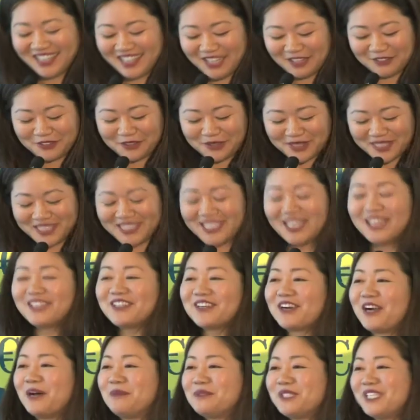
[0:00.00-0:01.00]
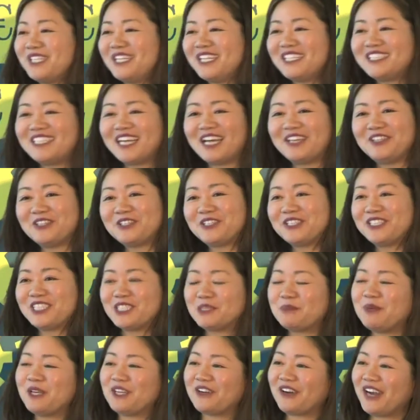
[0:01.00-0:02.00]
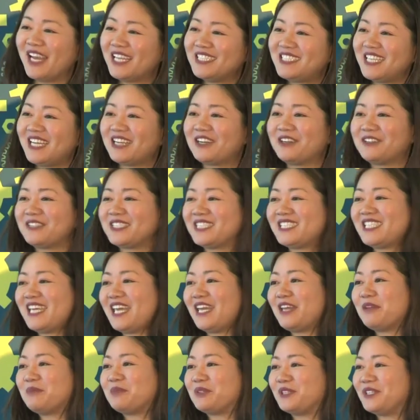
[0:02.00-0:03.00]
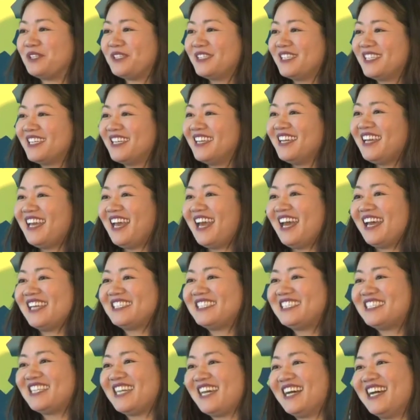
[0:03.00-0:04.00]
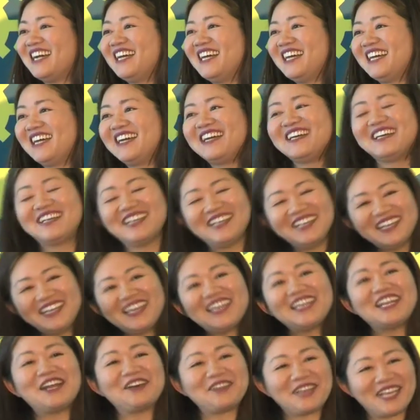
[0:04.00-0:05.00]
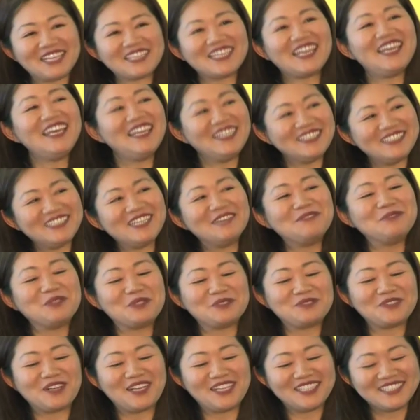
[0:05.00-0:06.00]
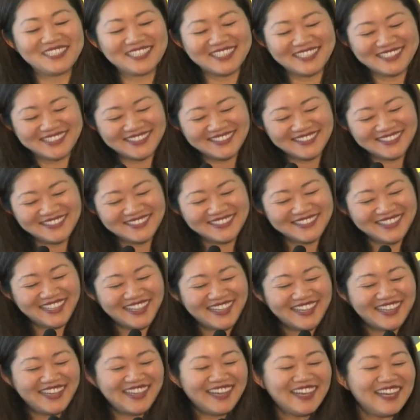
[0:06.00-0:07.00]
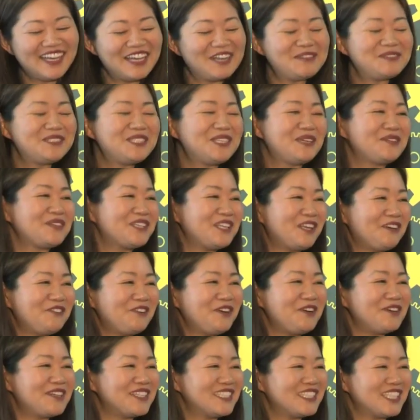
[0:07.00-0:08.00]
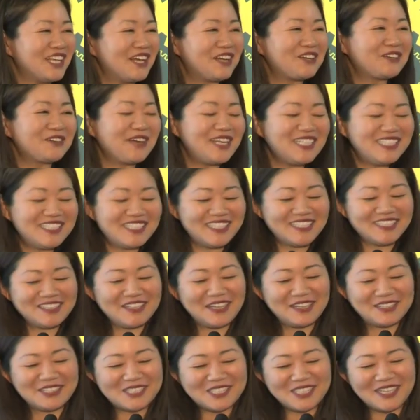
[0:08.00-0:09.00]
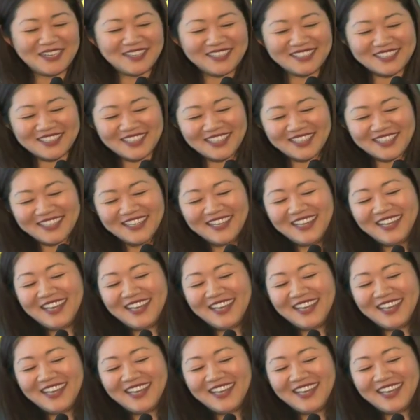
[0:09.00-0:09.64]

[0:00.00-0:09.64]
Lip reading: Of course, the other option is that you could just put your head down on the table and I'll get the hint and move on. So I'm going to focus a great deal on China